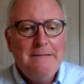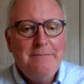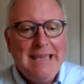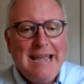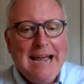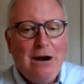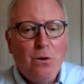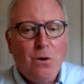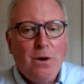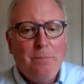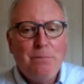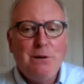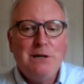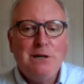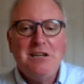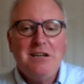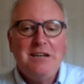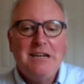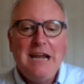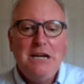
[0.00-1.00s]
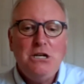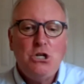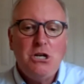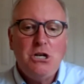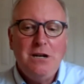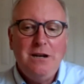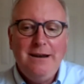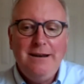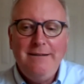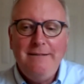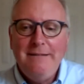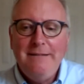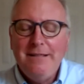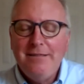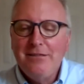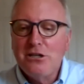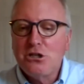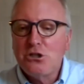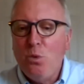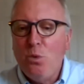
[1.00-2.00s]
the hour presentation
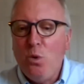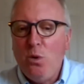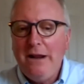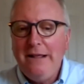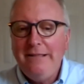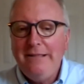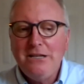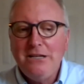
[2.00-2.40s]
this morning.